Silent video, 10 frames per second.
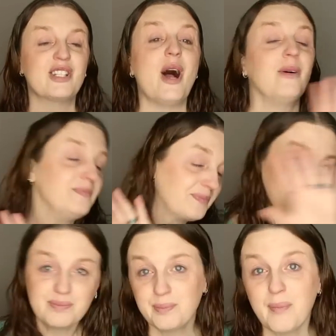So,
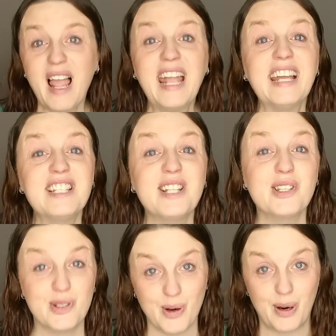I get to the
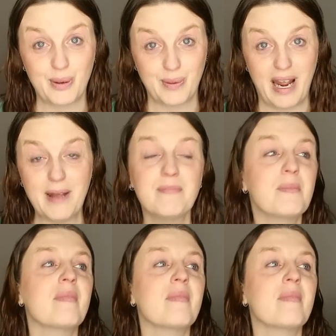store, right?